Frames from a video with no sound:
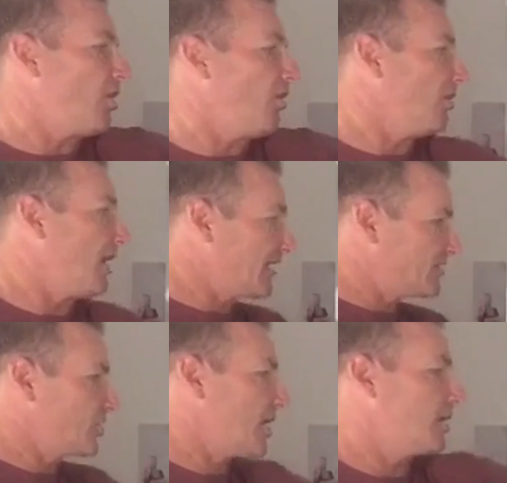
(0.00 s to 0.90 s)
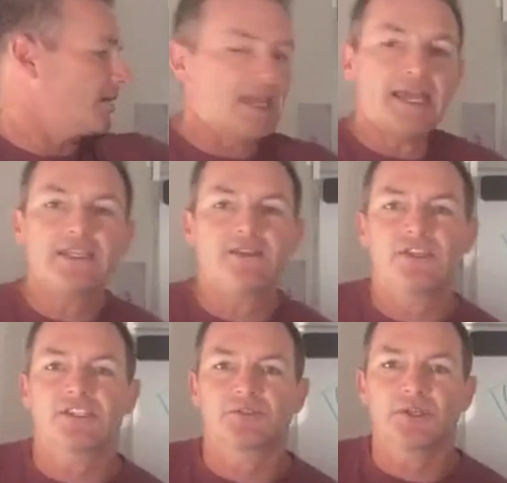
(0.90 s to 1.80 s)
I check on any of
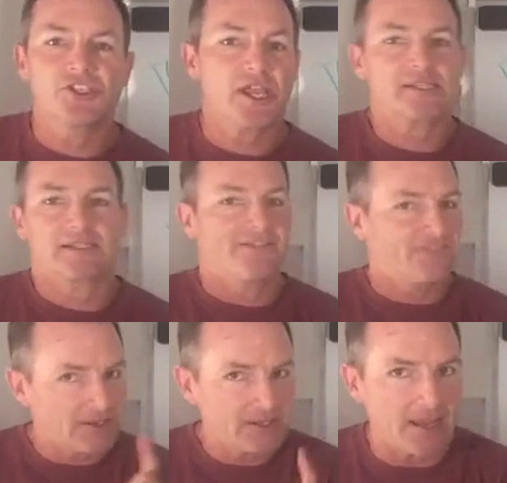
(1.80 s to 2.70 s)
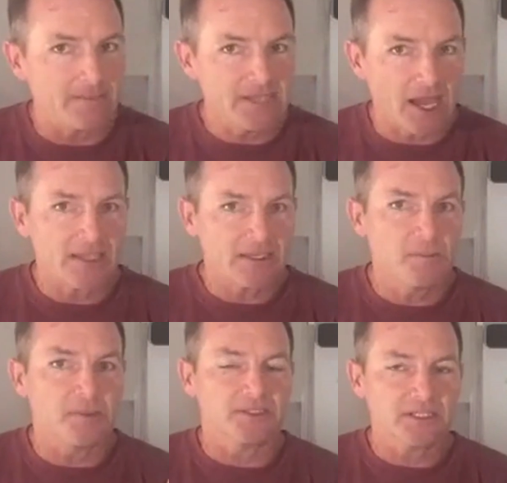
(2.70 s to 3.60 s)
these 3 checks and I found out I'm not
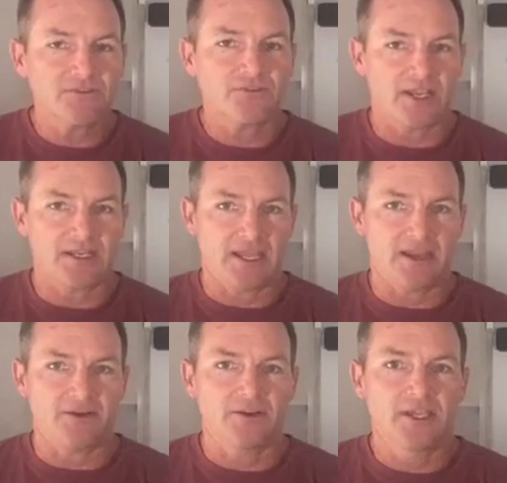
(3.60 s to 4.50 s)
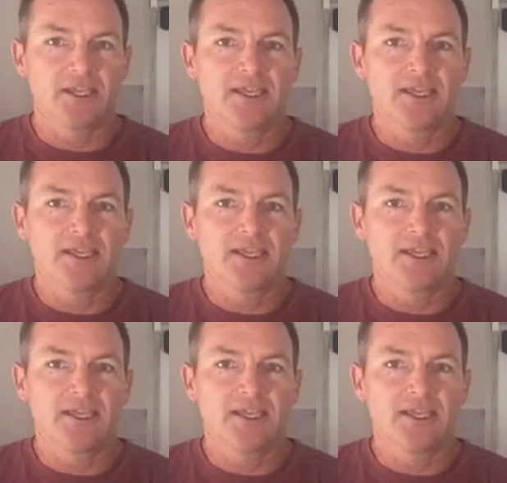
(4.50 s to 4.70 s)
in belief right now,